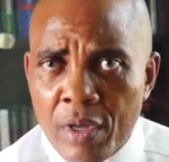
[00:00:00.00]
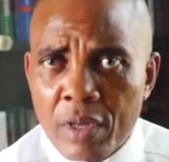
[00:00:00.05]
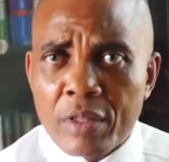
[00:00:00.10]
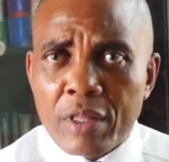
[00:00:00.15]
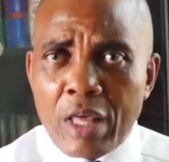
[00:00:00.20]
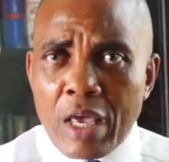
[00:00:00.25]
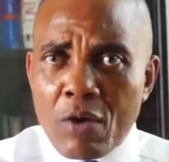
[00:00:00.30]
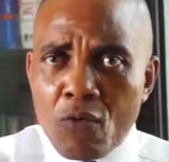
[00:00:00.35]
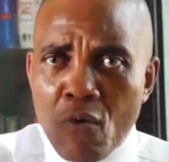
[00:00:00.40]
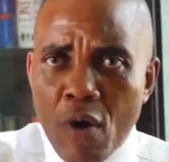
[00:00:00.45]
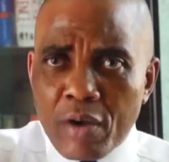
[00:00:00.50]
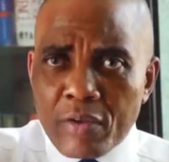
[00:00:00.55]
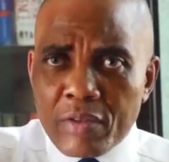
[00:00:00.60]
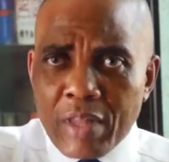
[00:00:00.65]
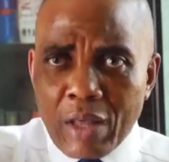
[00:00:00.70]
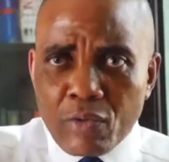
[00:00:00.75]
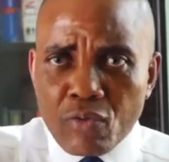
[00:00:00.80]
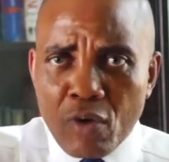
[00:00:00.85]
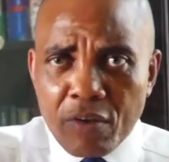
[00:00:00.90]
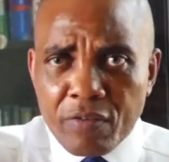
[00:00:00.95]
The one
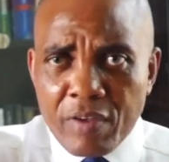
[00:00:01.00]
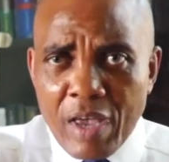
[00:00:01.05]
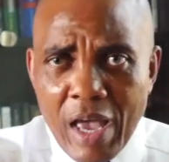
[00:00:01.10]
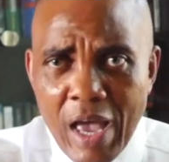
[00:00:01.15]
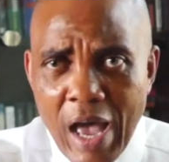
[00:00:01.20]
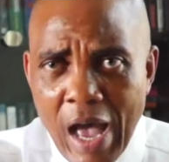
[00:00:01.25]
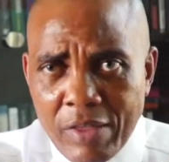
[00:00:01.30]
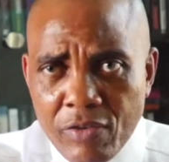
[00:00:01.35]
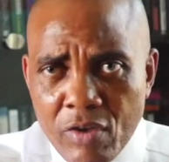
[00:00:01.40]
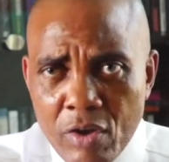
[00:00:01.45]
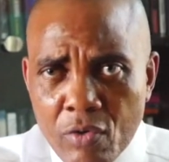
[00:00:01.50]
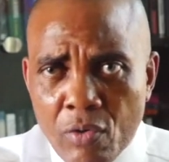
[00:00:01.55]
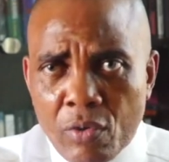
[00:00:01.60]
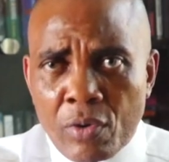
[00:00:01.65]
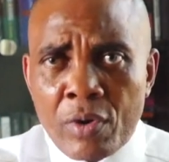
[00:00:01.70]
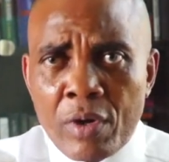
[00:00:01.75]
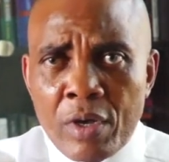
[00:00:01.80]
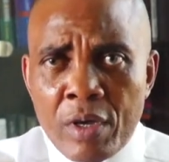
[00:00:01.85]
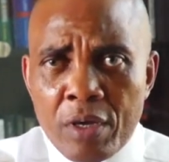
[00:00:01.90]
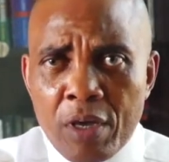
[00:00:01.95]
that was
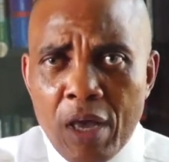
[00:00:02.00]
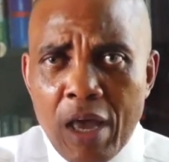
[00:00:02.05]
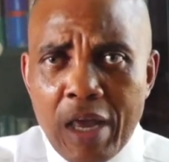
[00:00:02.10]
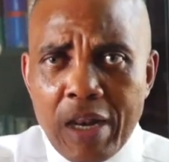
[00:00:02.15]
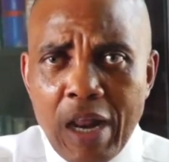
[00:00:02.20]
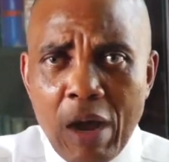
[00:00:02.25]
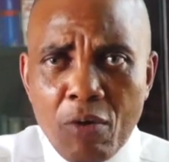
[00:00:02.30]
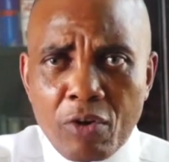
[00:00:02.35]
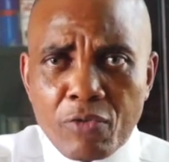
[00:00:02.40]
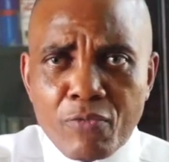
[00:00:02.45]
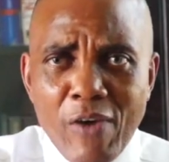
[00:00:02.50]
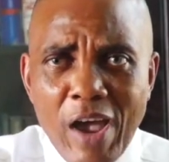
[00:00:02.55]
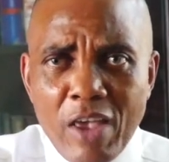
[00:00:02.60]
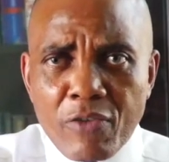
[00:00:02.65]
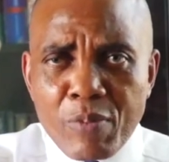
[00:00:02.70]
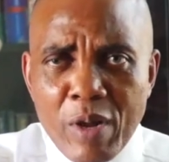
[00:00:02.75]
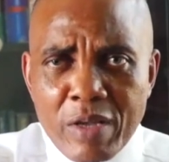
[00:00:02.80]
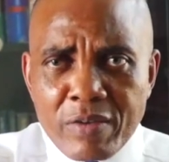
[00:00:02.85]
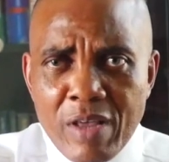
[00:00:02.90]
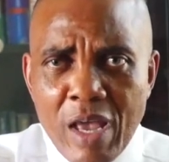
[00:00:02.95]
Atiku, that was
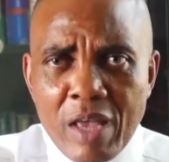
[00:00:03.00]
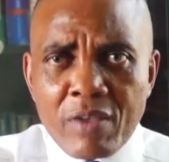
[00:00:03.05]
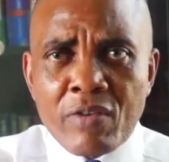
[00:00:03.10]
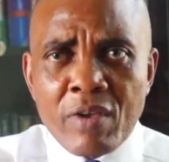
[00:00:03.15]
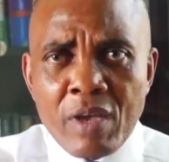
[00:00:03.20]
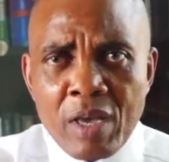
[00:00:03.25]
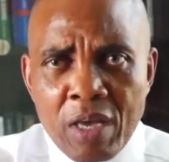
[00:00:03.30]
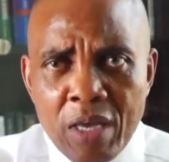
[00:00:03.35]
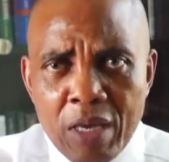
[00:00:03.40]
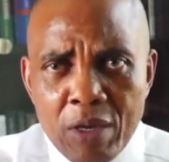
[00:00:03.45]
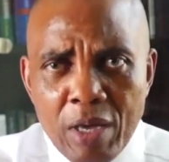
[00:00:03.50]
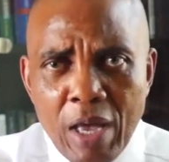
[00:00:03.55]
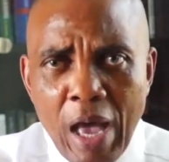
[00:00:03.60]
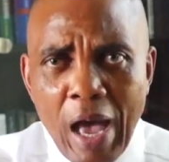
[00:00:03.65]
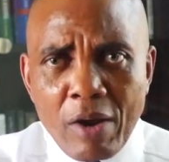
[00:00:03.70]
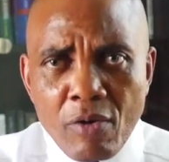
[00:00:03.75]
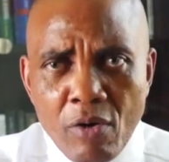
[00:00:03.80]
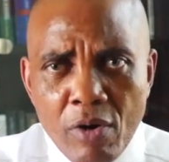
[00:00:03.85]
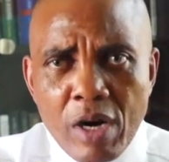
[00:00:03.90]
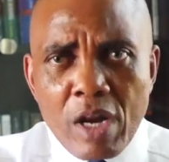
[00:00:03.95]
vice president,
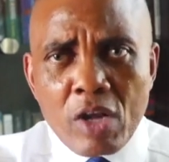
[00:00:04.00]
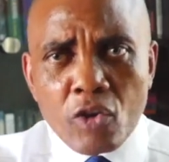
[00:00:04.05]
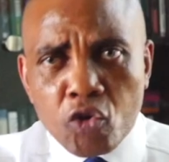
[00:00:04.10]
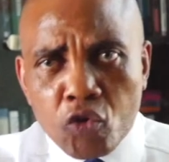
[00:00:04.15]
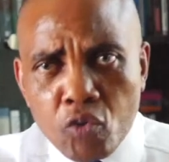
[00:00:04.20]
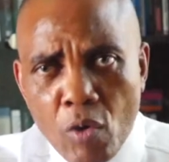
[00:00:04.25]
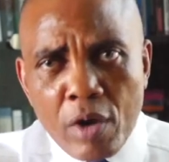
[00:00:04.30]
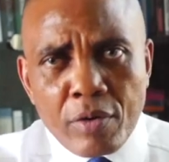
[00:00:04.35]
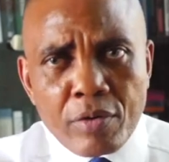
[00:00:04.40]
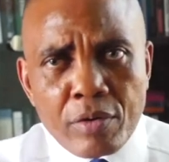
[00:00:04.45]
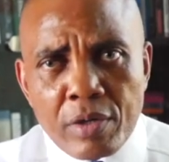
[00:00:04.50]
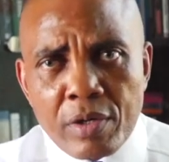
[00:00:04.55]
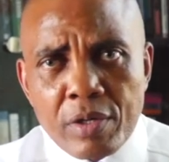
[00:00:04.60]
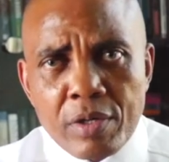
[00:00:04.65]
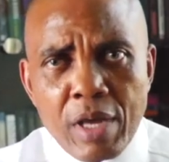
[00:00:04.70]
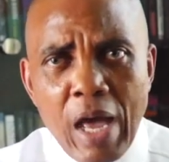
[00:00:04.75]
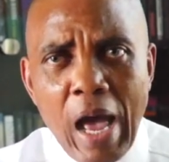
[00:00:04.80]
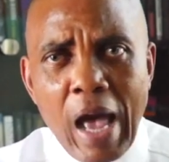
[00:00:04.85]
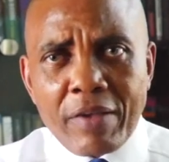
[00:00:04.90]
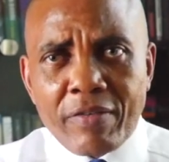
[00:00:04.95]
had already sworn
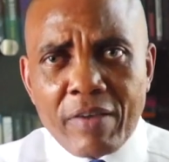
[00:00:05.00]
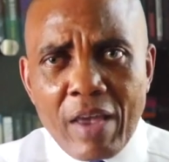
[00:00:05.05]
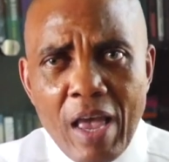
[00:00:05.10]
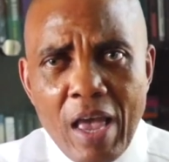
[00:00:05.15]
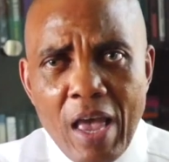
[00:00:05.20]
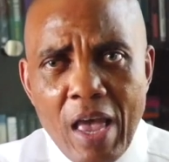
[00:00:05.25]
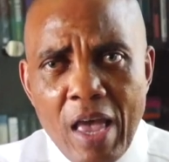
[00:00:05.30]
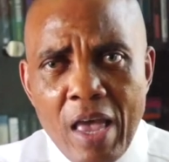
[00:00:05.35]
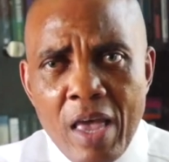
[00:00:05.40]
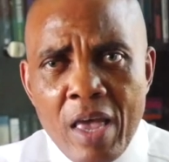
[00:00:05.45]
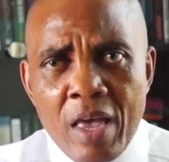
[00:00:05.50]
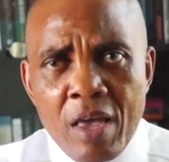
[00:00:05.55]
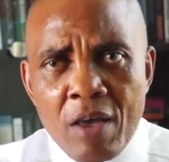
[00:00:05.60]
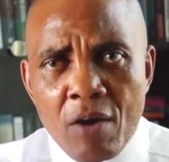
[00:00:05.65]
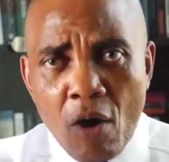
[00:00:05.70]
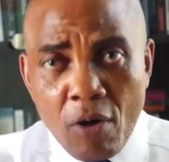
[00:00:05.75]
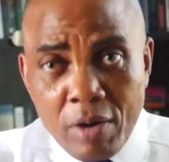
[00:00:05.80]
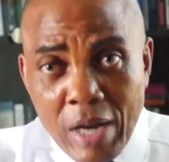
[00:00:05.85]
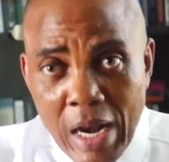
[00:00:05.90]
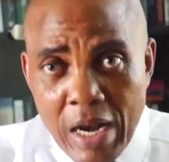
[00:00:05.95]
as
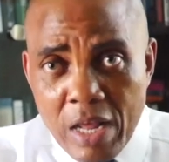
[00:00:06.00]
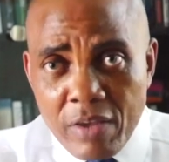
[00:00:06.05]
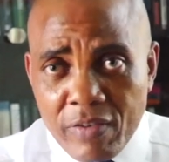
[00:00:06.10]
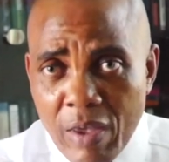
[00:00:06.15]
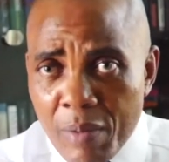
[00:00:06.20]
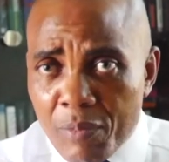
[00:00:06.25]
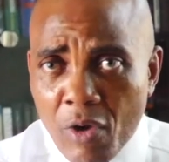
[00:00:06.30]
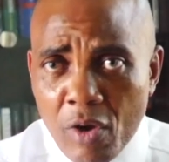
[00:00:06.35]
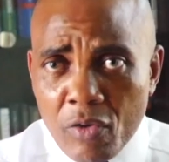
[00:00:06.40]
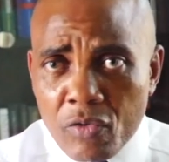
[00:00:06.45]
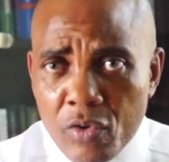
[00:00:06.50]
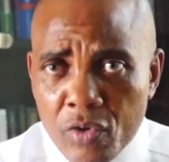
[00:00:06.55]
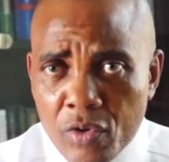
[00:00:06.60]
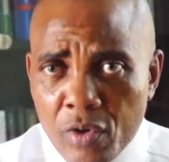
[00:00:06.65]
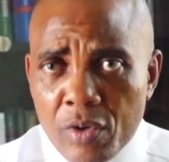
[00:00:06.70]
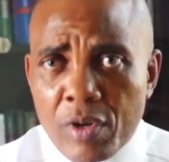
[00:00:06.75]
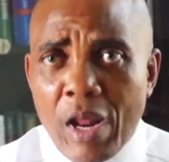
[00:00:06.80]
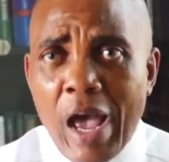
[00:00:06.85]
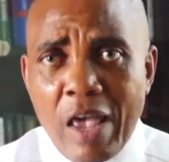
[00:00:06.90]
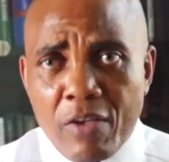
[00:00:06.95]
under this same
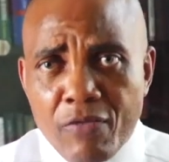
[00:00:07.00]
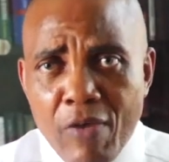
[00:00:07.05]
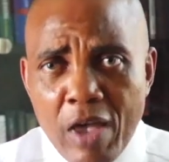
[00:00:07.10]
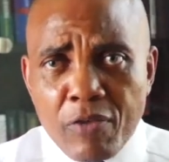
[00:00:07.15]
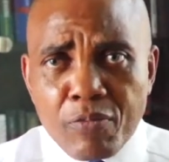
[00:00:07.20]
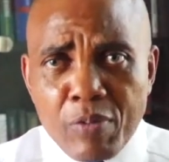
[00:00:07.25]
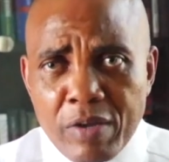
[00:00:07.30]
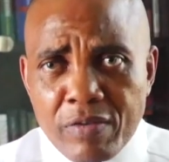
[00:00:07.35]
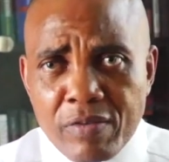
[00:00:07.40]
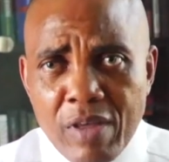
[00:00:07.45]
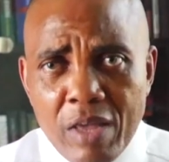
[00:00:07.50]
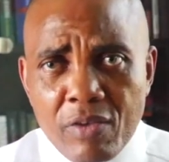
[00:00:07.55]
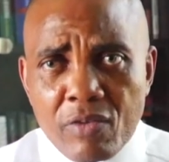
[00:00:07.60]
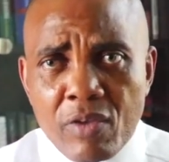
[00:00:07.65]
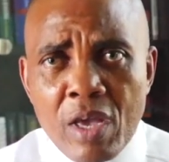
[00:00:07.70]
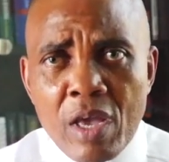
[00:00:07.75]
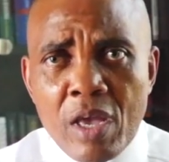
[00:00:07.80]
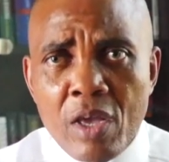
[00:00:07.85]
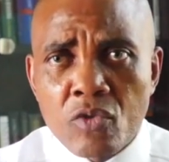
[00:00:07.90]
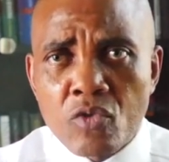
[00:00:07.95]
constitution as vice president
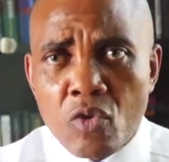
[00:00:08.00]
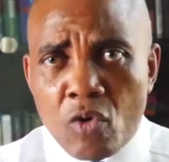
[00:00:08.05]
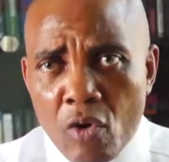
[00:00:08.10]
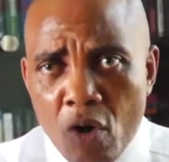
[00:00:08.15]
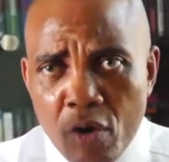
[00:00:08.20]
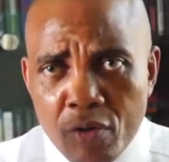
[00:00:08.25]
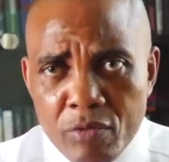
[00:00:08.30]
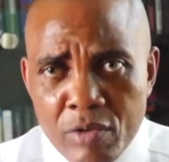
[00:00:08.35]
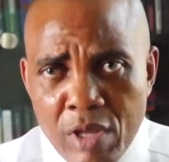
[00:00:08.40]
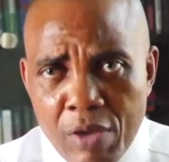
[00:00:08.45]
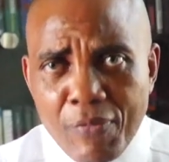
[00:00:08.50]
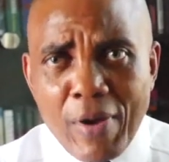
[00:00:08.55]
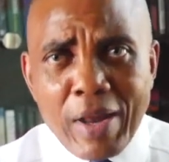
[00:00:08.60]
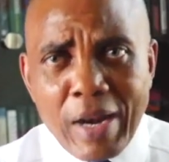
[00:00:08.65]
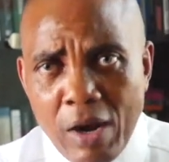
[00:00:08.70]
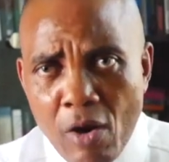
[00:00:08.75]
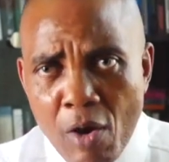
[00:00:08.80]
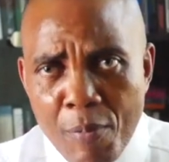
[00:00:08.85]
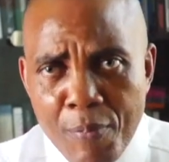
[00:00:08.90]
to defend and